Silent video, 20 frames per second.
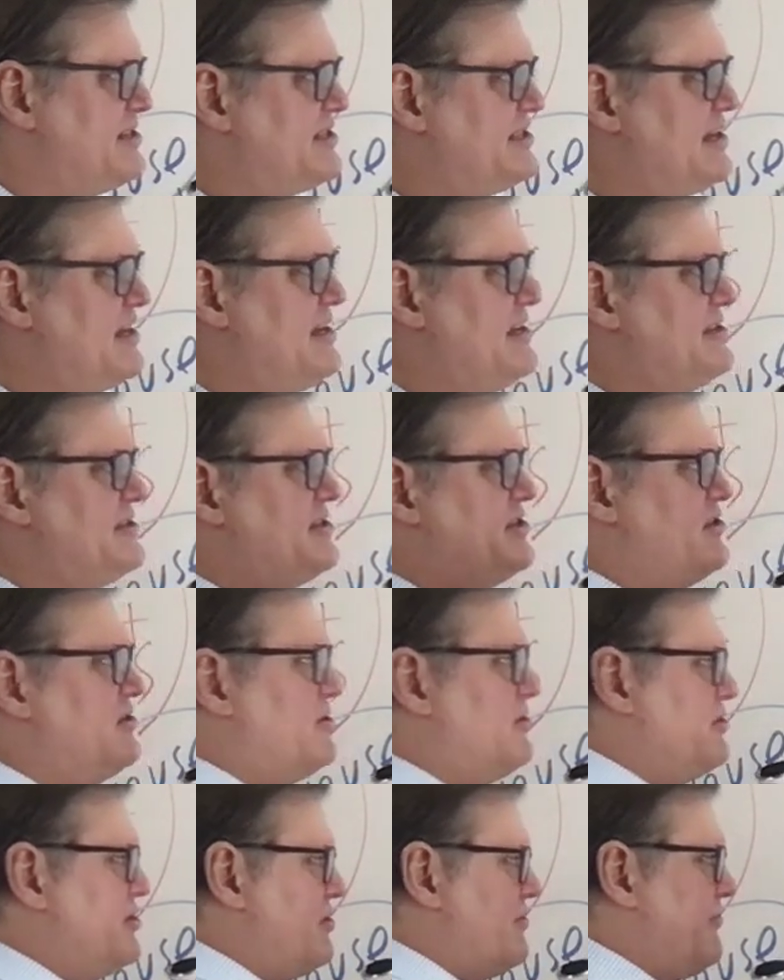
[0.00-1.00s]
says you
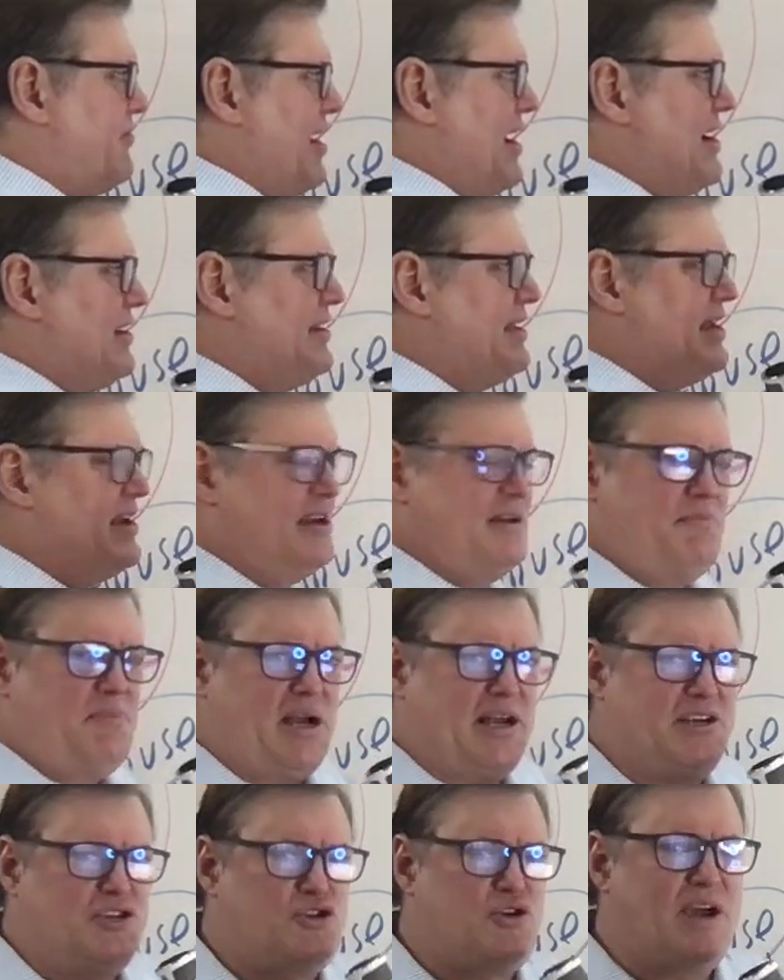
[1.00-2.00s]
know you're violating
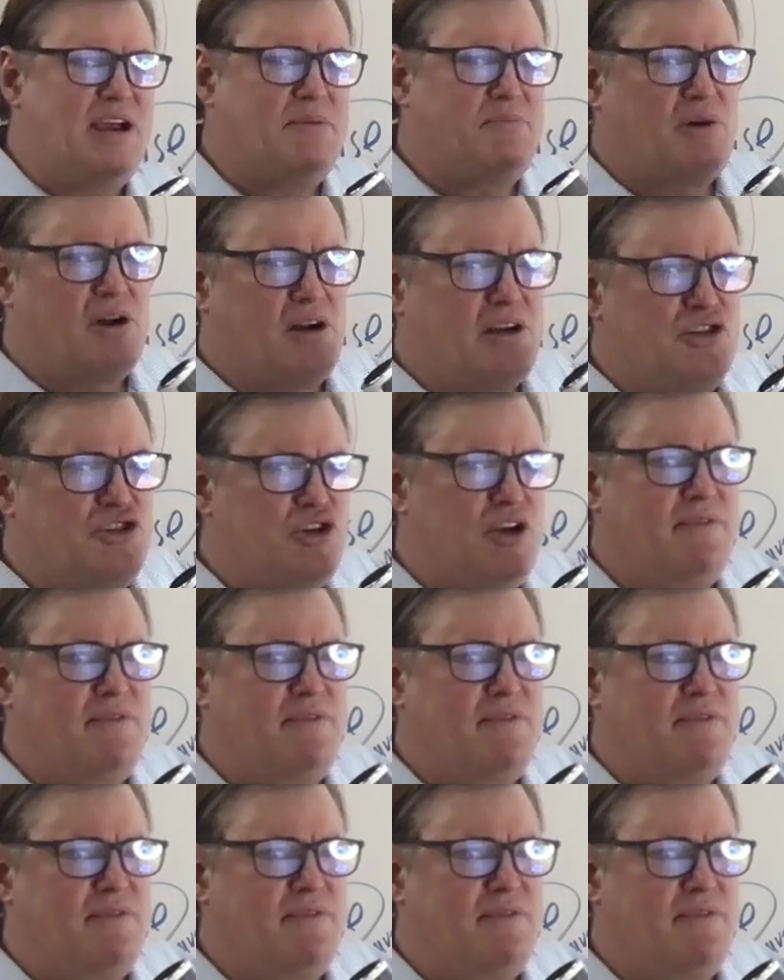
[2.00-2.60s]
my trademark because